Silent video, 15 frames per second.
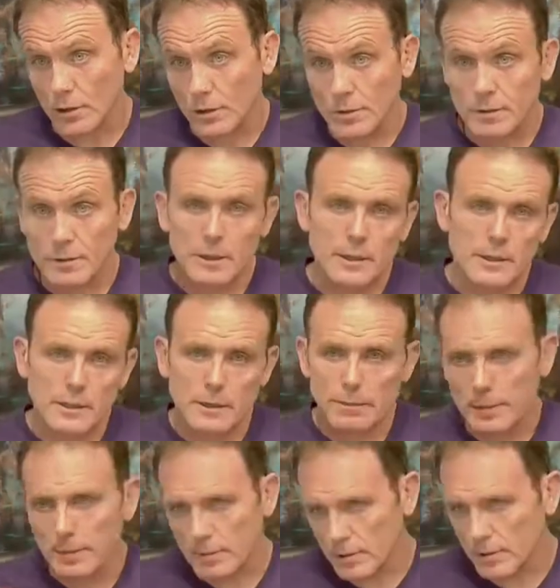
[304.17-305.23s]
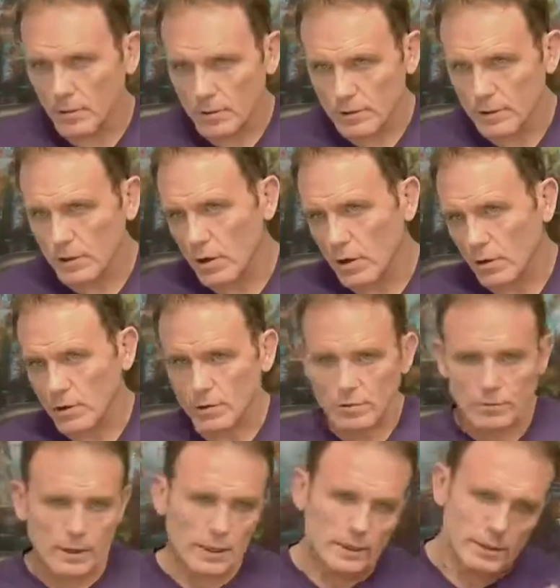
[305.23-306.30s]
tone to people who want to call their
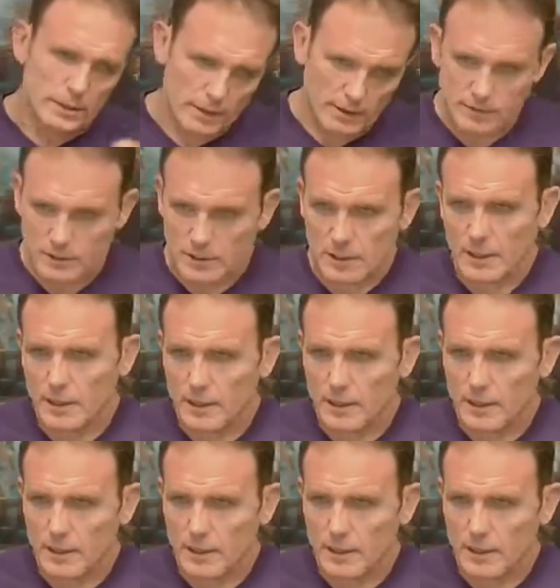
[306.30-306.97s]
relatives